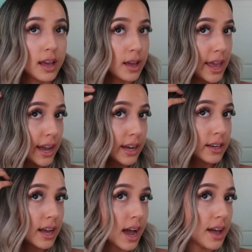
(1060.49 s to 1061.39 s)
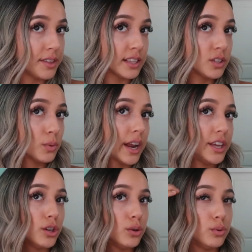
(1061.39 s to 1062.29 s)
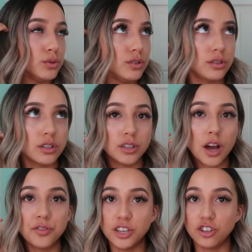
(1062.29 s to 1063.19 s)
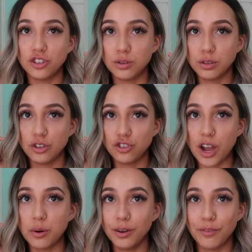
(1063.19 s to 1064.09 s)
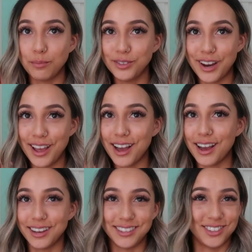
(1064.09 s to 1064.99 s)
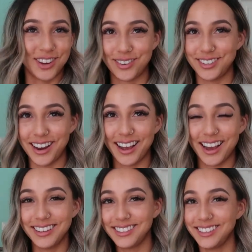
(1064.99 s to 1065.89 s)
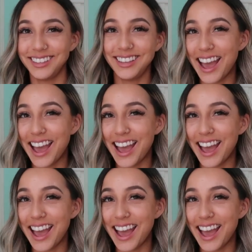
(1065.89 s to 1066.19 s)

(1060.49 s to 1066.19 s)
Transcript: And that's what I used, not this shower from today, because I showered today, guys.